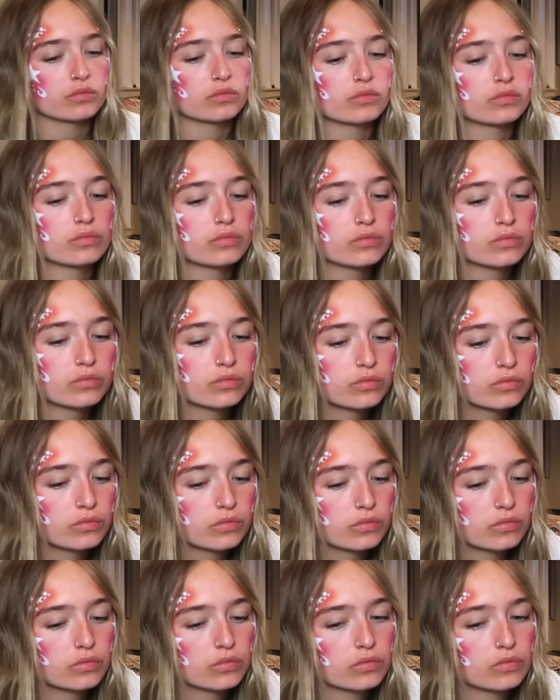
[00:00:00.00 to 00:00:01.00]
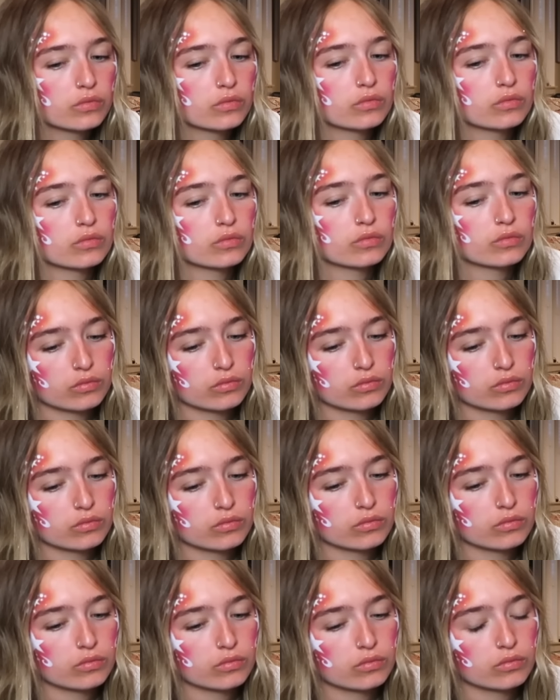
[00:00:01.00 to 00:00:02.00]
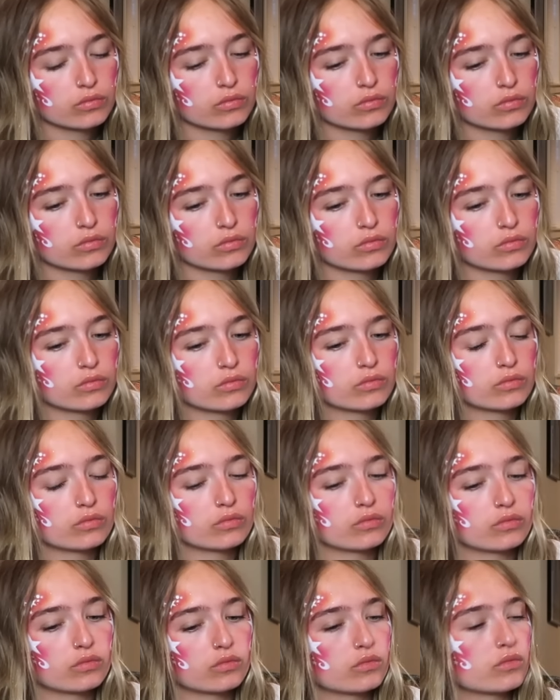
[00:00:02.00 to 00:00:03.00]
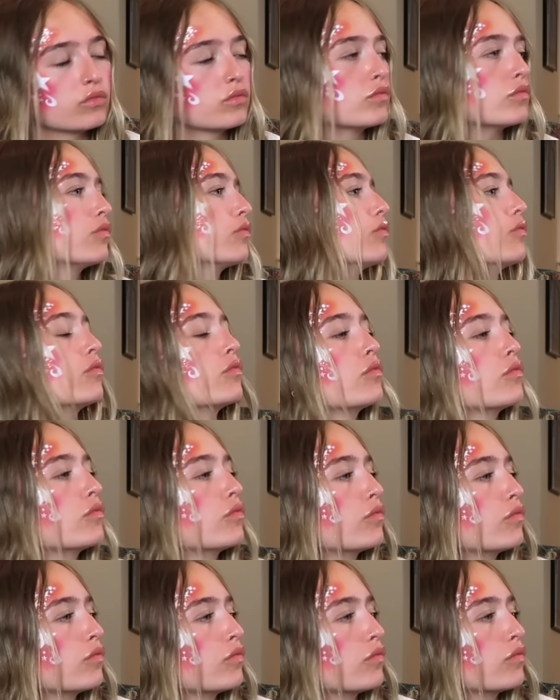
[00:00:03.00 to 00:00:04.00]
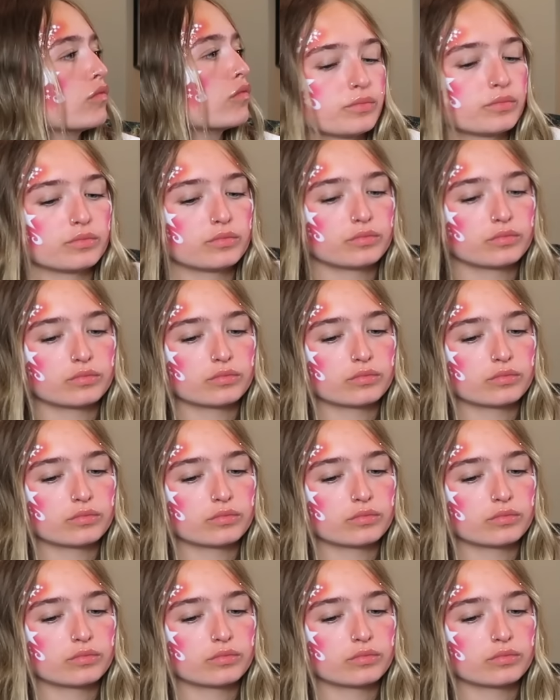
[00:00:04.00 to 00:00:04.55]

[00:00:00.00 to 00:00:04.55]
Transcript: No words are spoken by the person on screen.